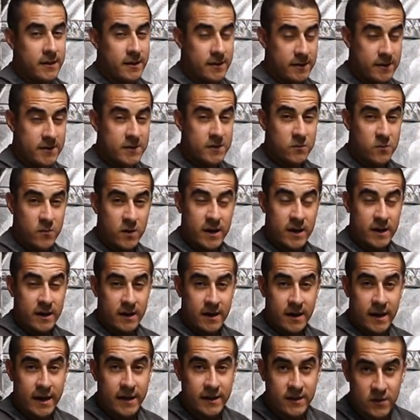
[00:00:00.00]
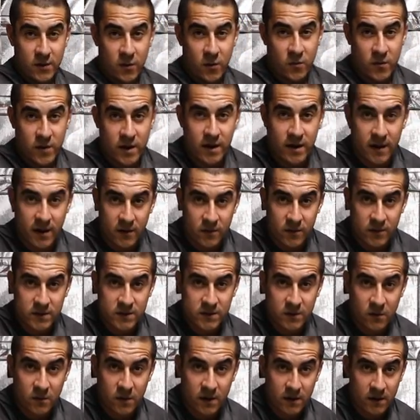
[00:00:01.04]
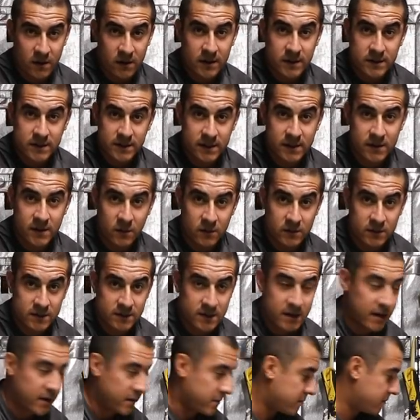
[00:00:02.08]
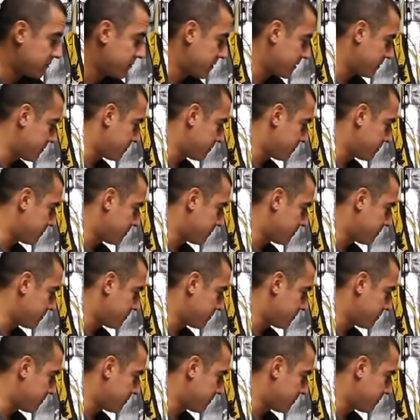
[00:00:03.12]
This is why I don't recover so well, because I don't stop.